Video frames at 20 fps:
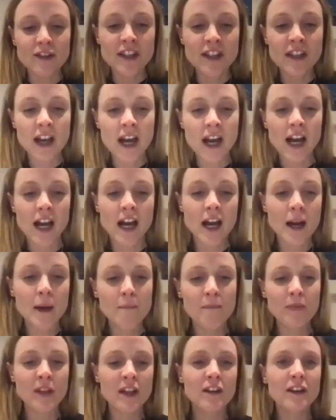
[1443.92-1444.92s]
in
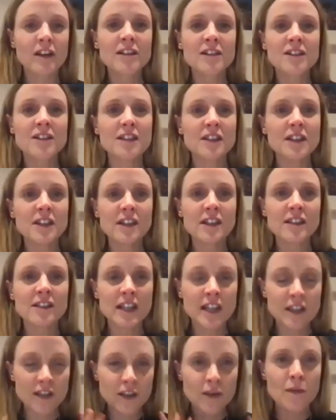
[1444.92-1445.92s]

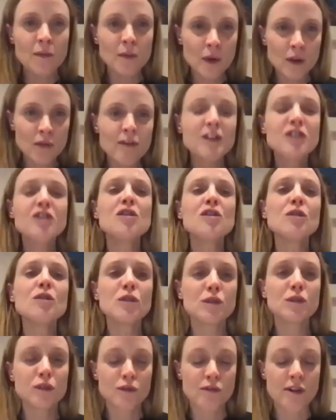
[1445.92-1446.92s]
the original
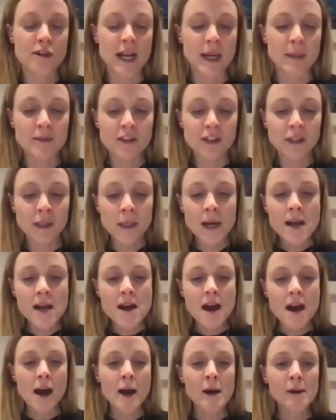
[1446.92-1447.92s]
script,
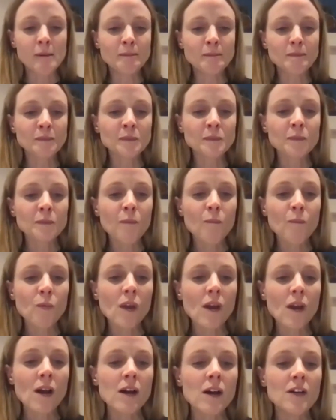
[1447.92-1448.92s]

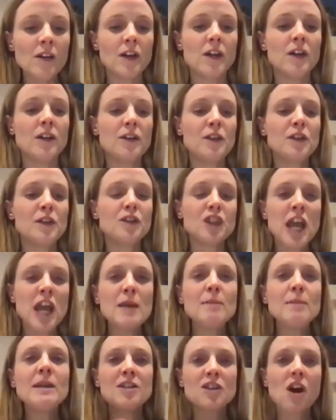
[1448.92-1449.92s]
the
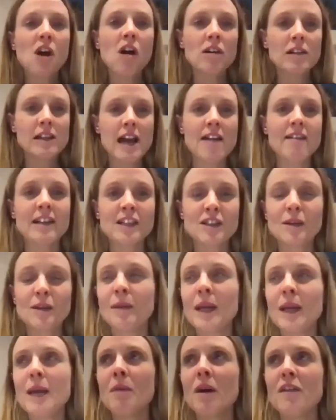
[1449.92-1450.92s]
Jamie Tart character
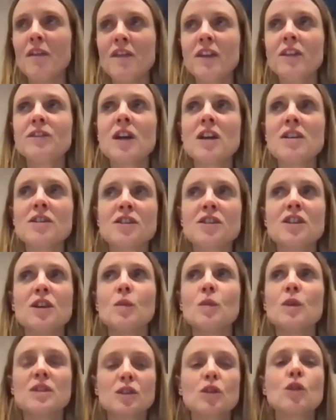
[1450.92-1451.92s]
played by Phil Dunster
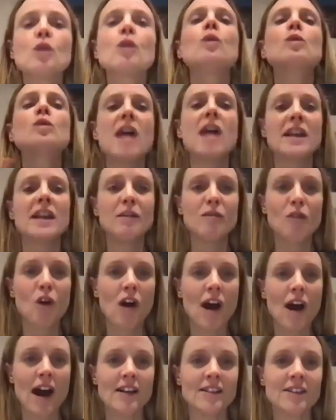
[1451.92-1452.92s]
was called Danny
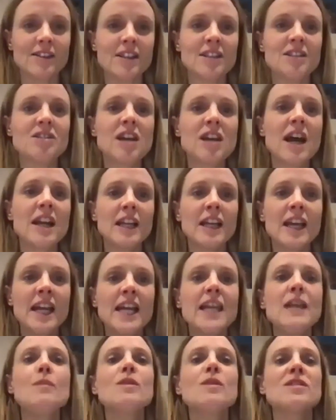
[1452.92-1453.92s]
Rojas, and
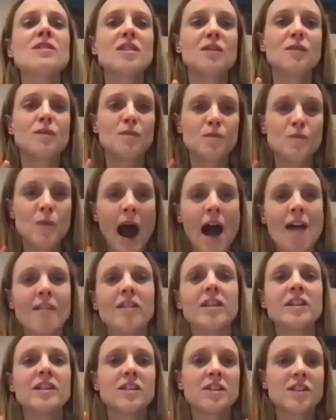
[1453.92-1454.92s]
he was the
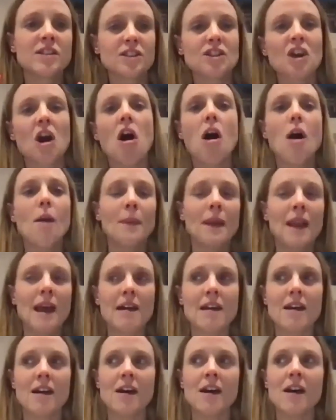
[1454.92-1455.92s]
arrogant star
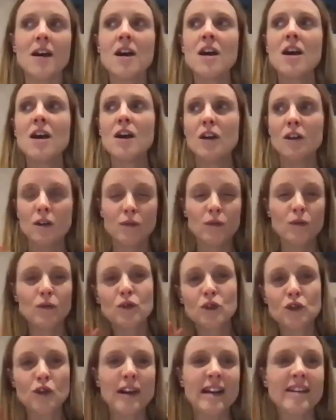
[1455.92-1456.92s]
player,
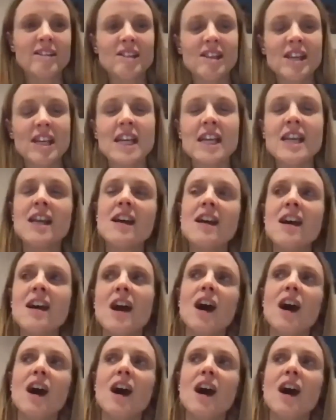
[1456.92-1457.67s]
tricksy,